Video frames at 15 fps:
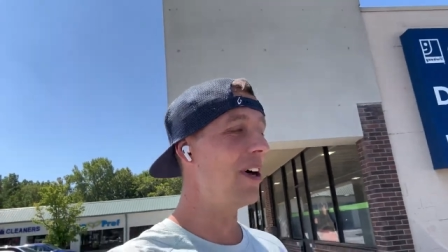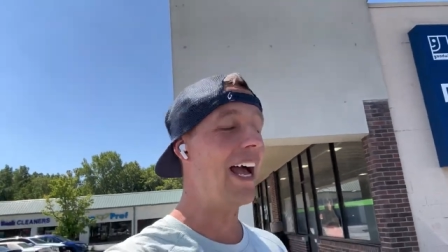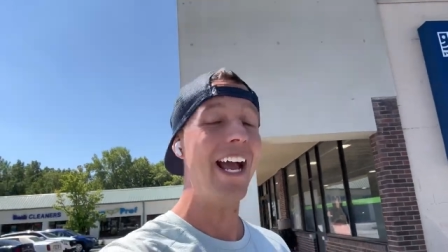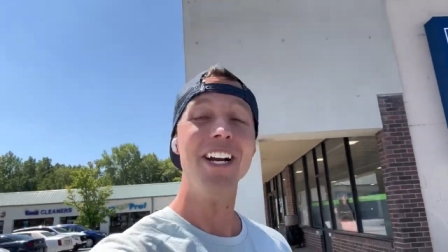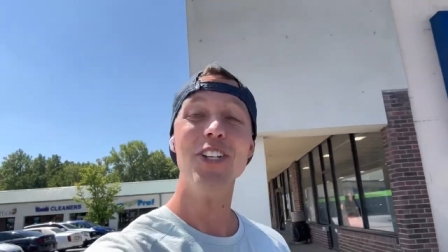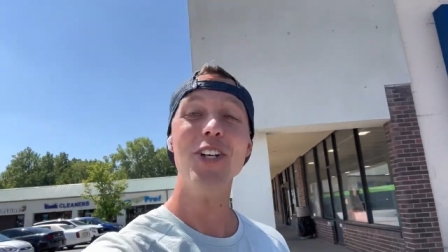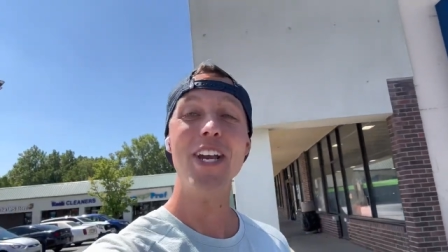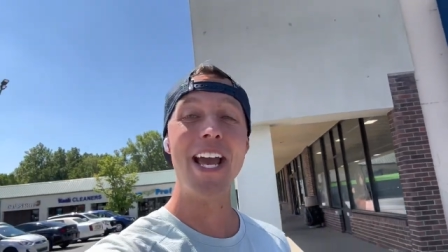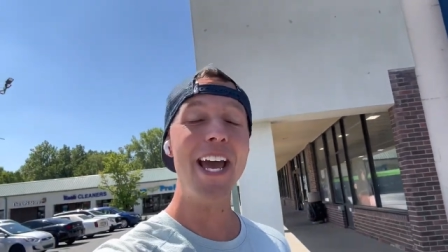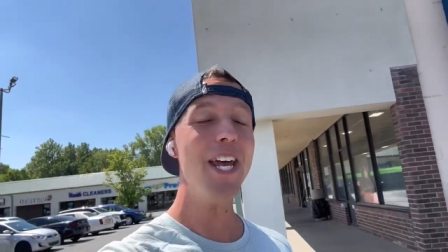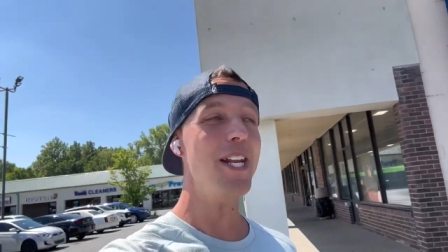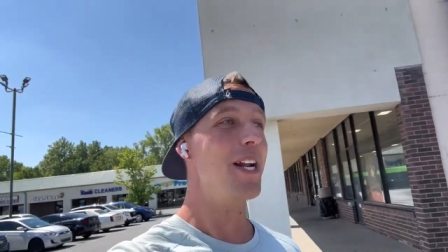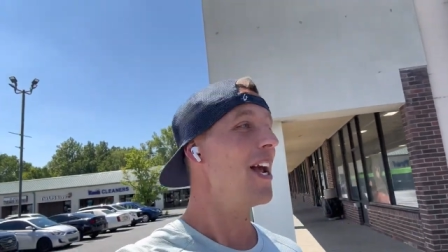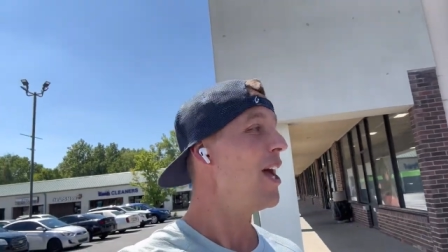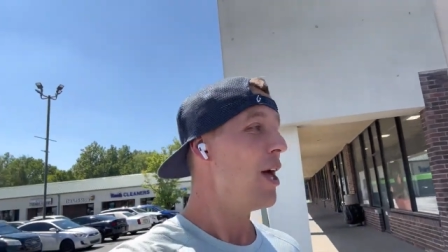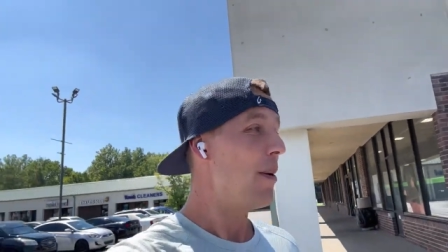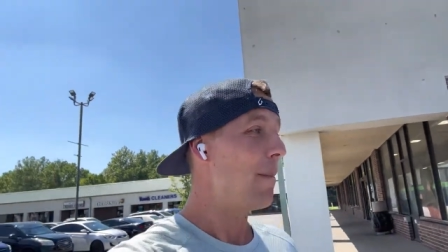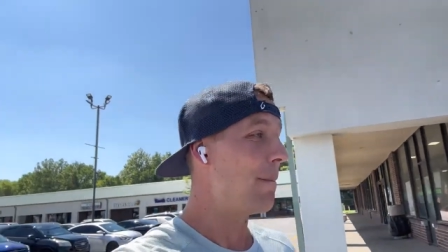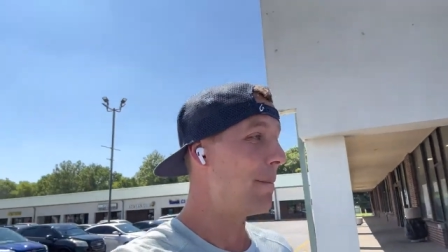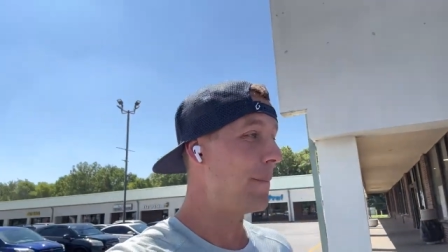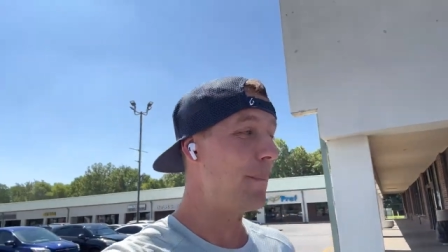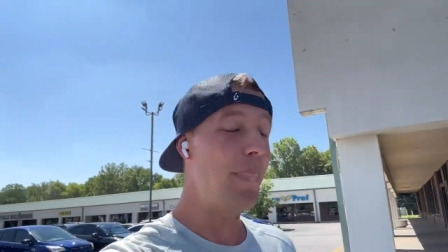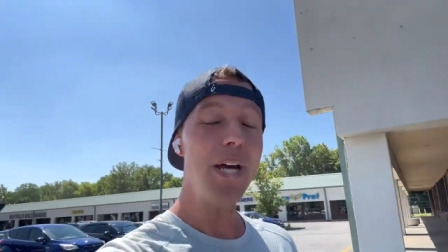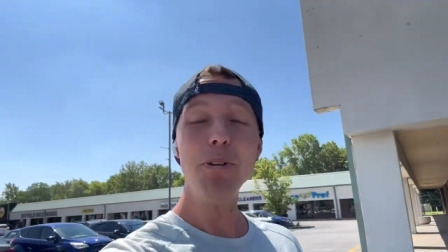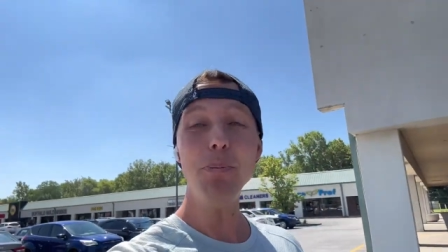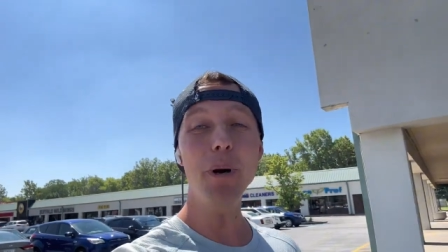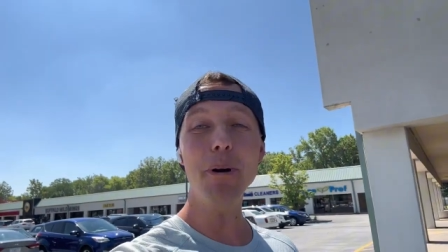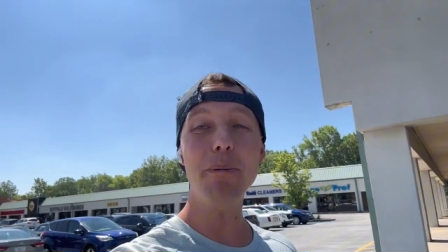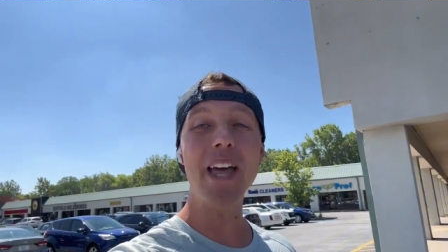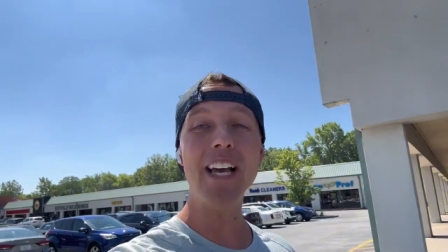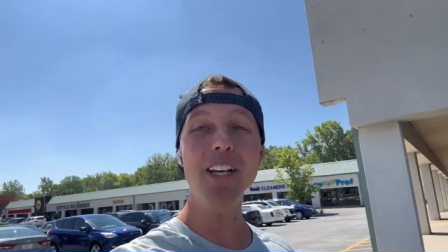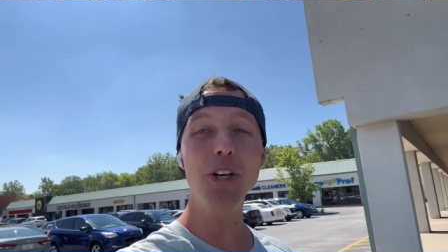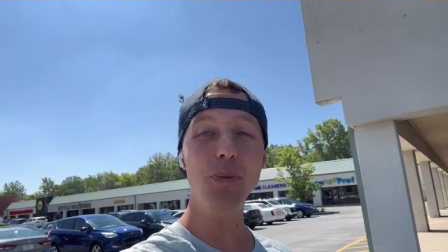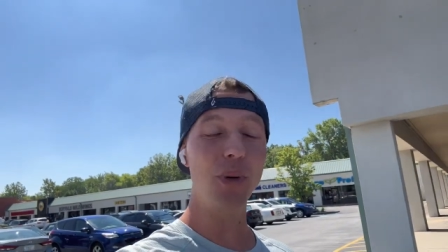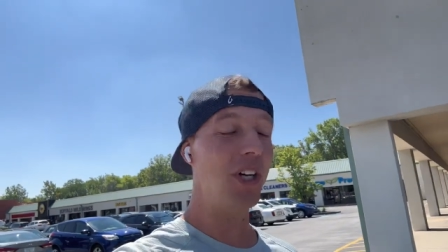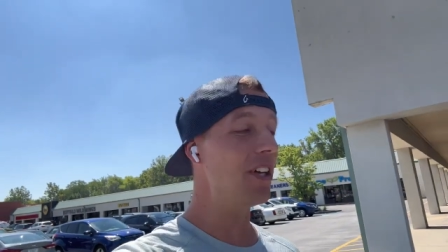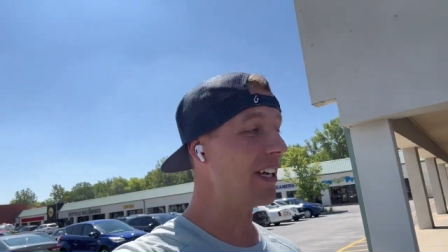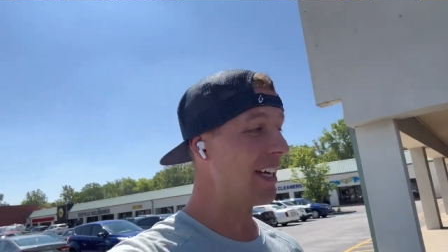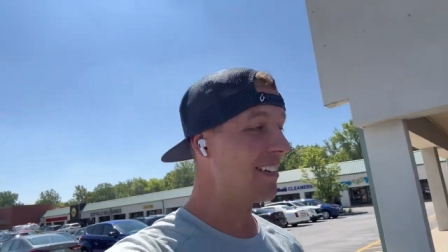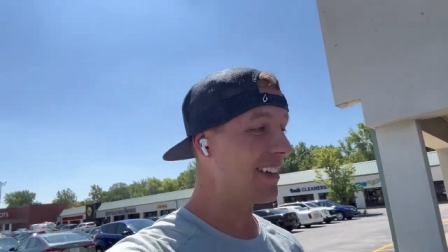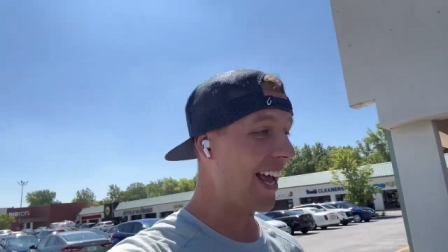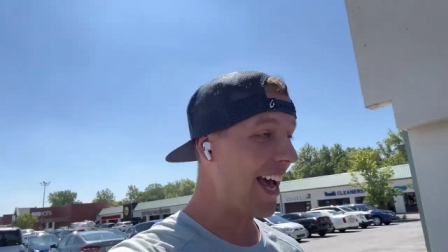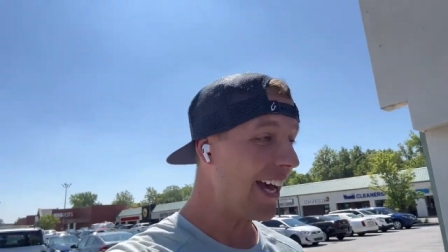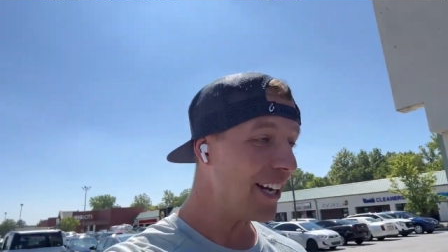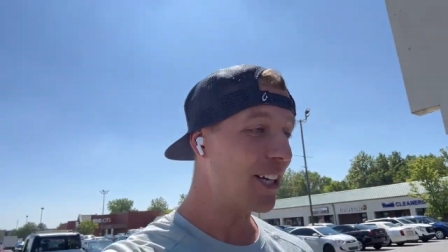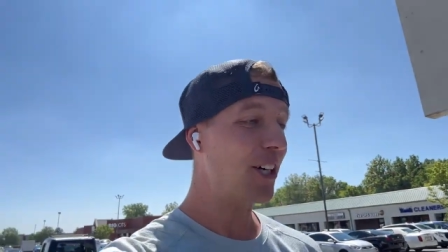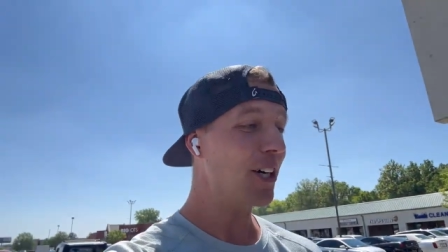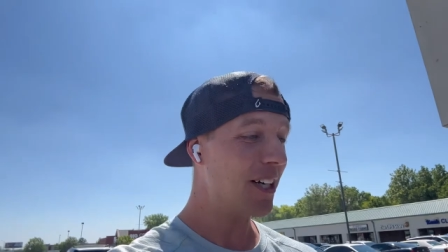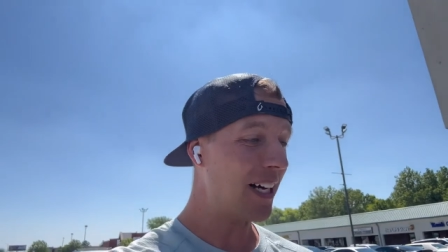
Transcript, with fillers: Actually, I had, best part of that Goodwill is I had a good